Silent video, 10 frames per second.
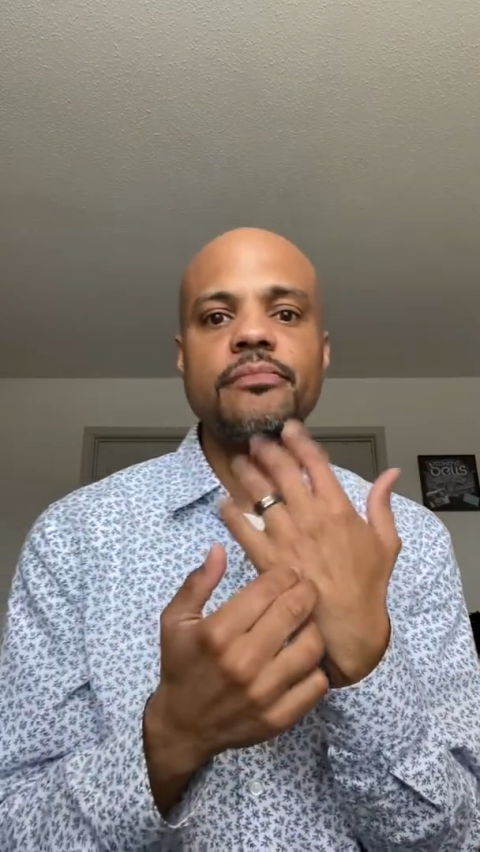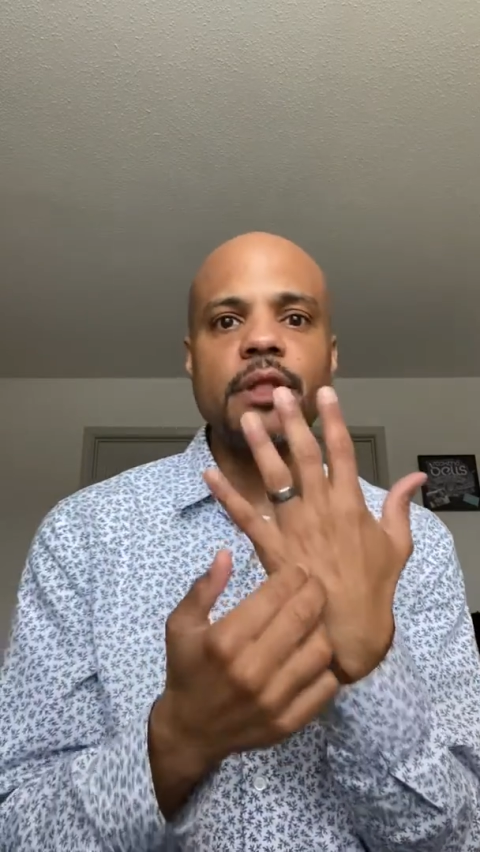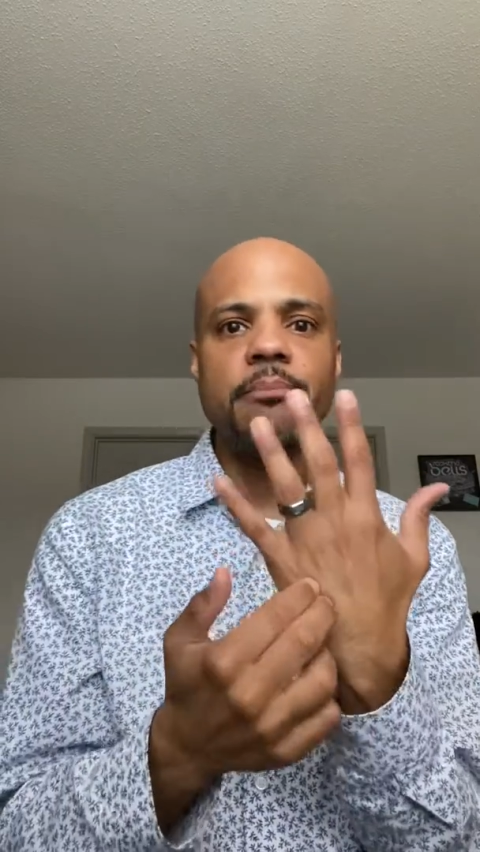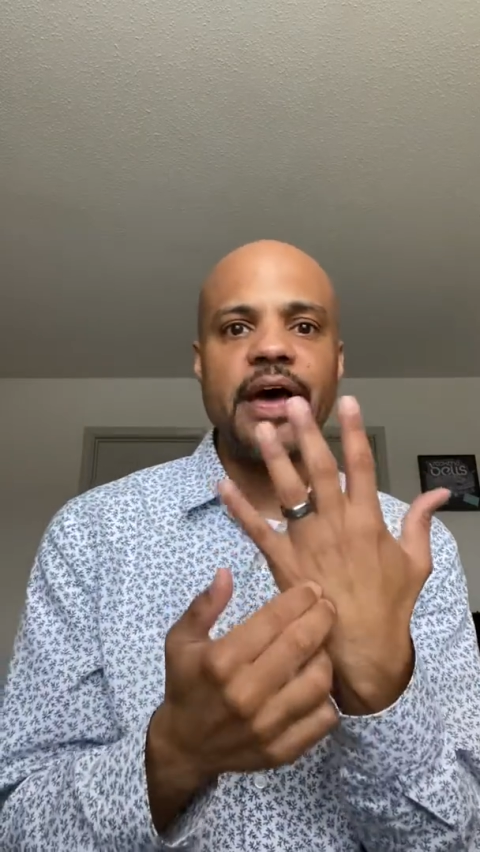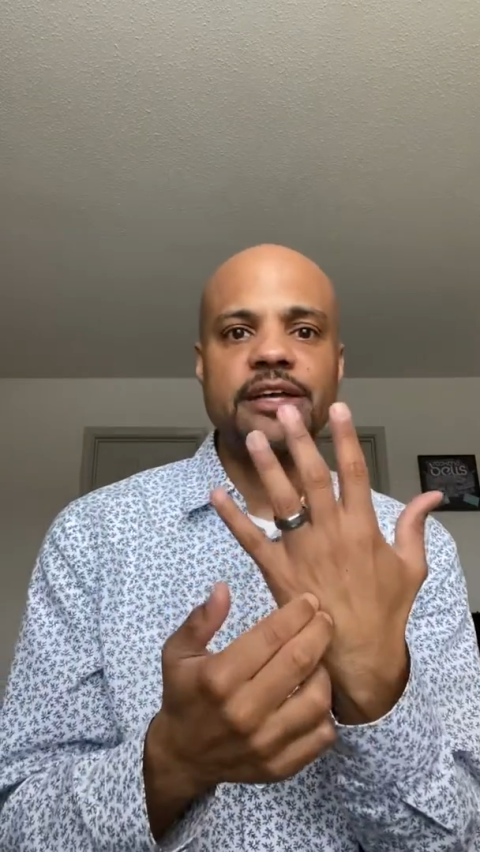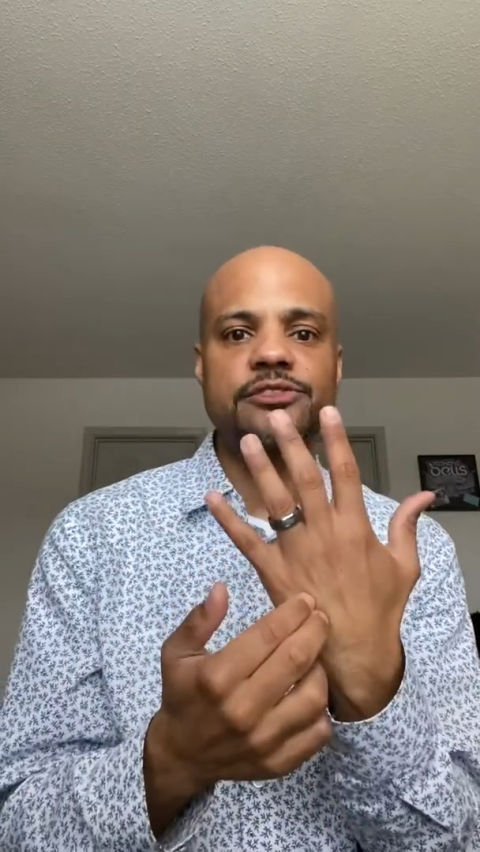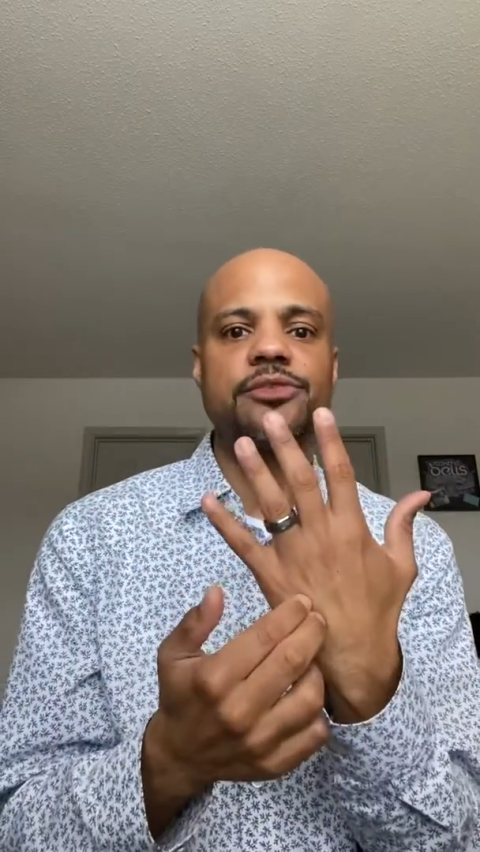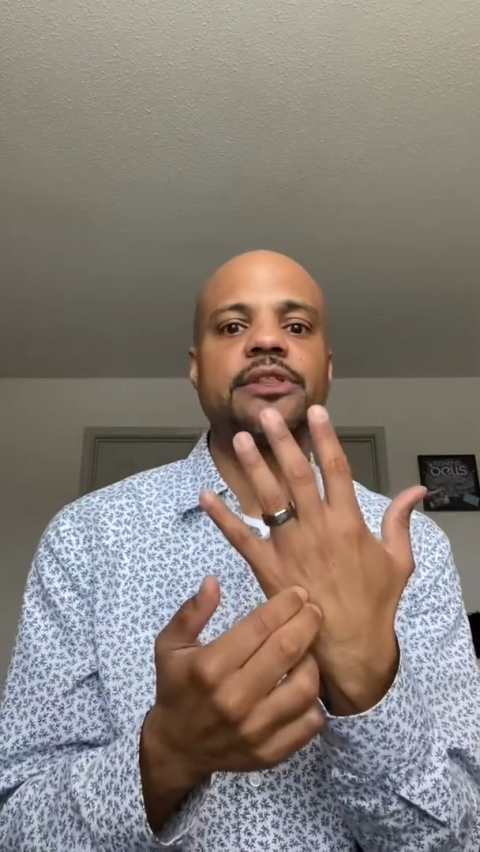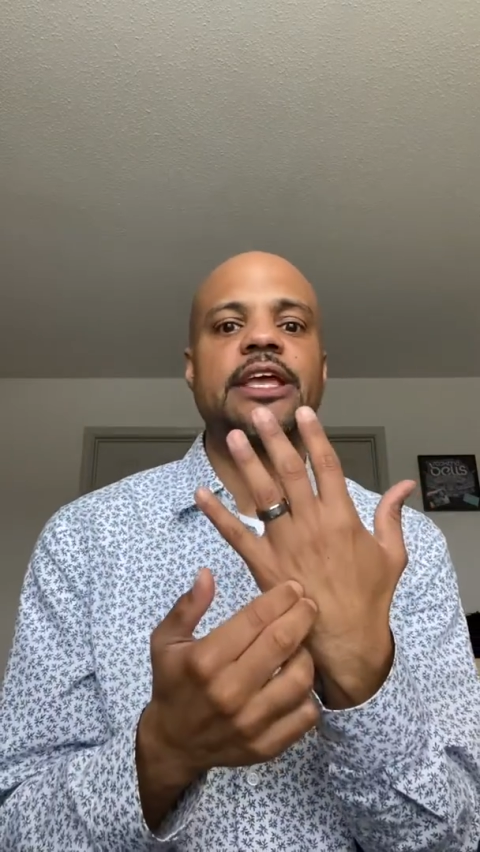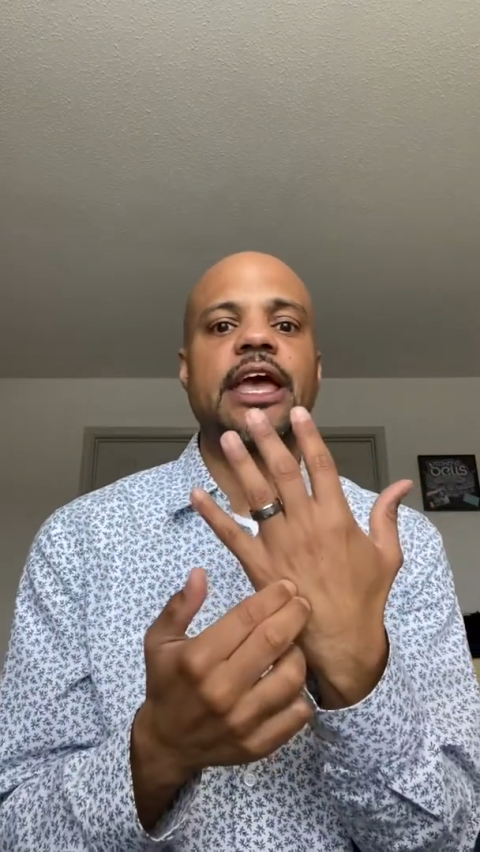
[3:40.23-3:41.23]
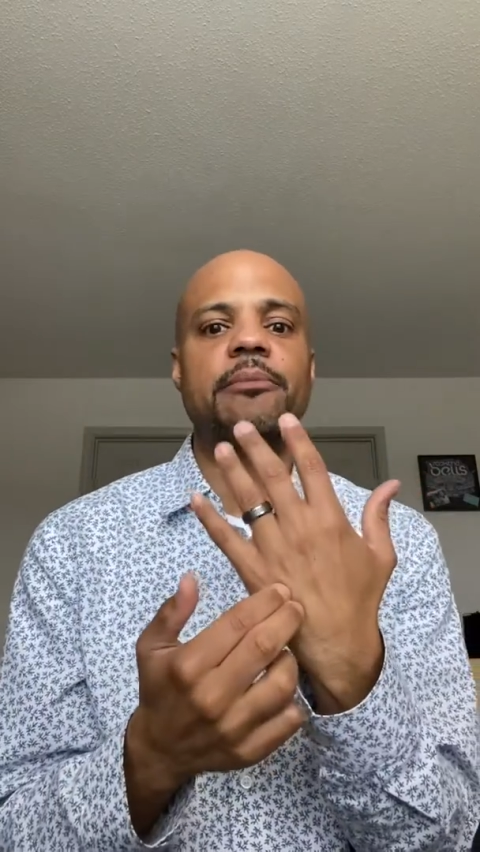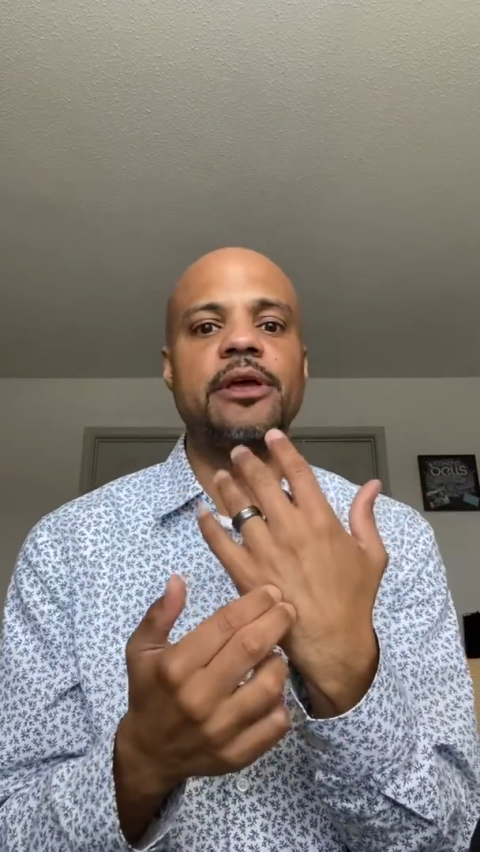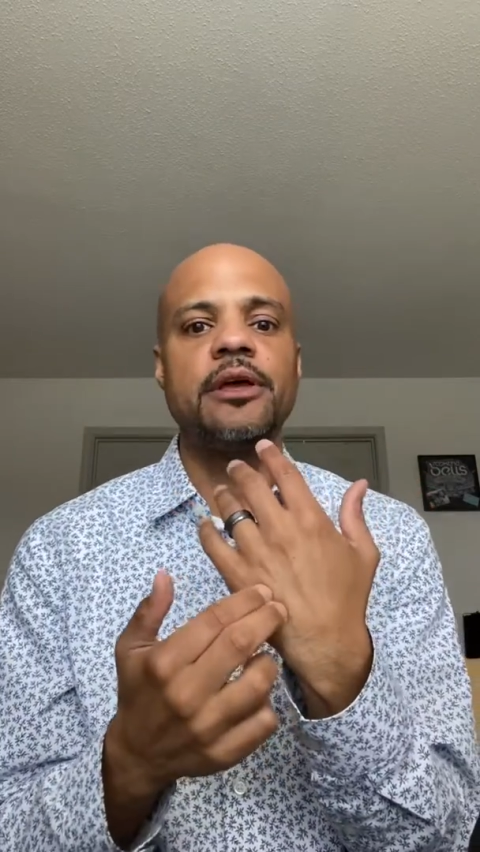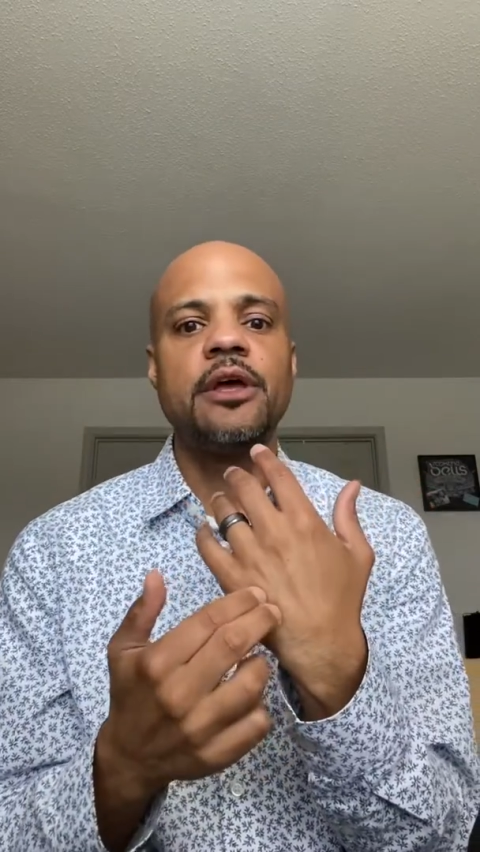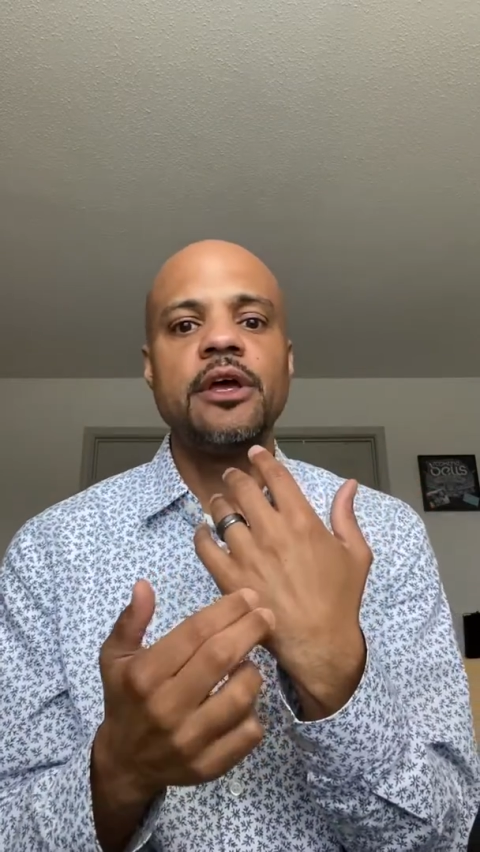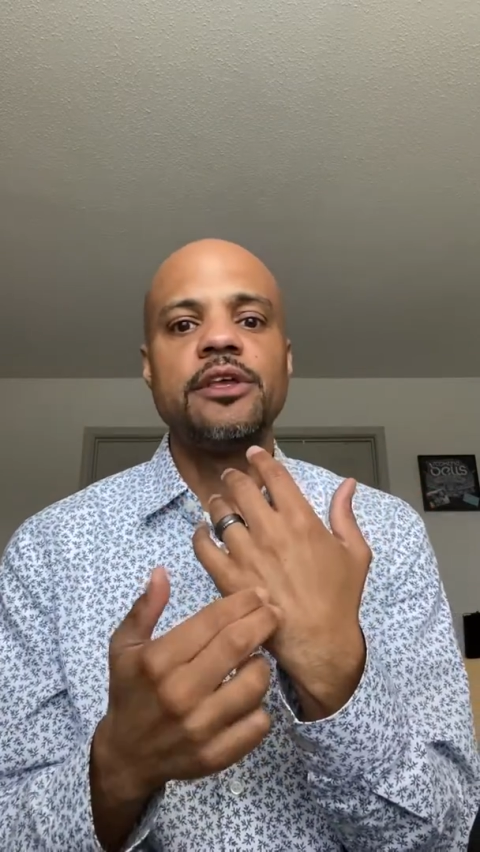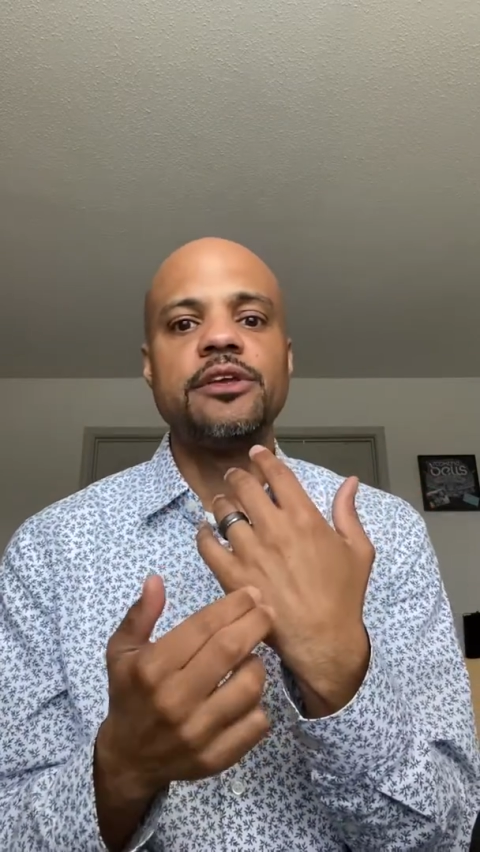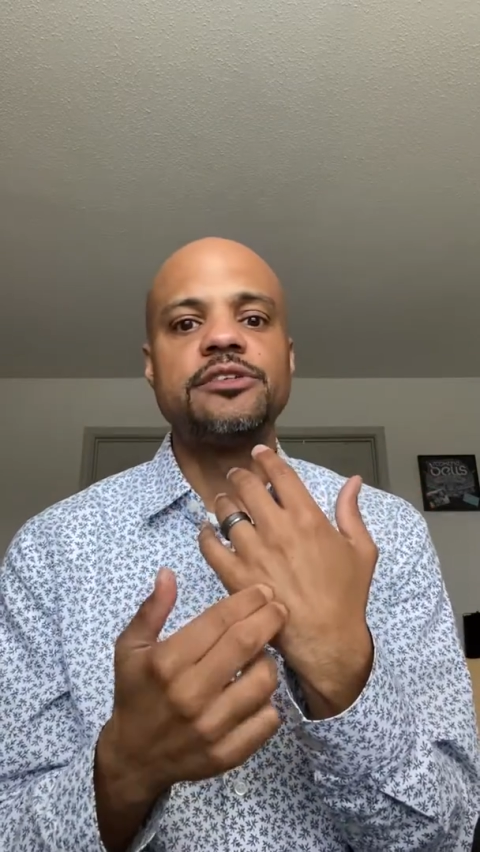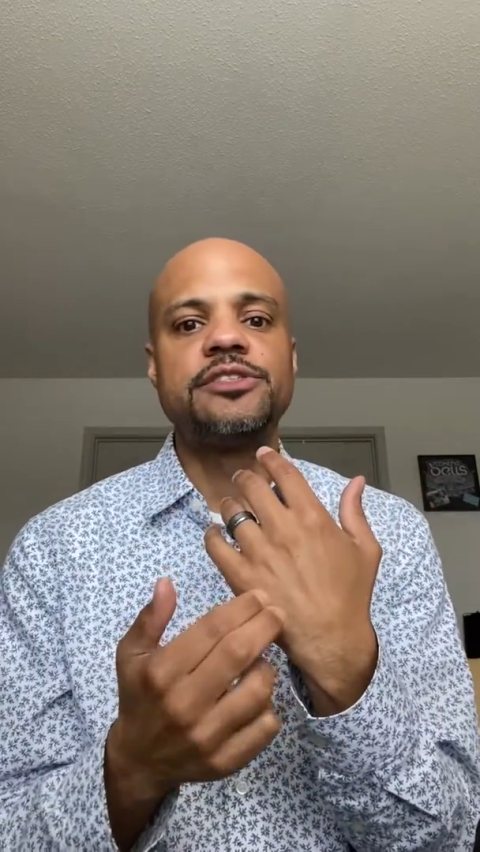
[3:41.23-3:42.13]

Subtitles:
back to the gamut. You're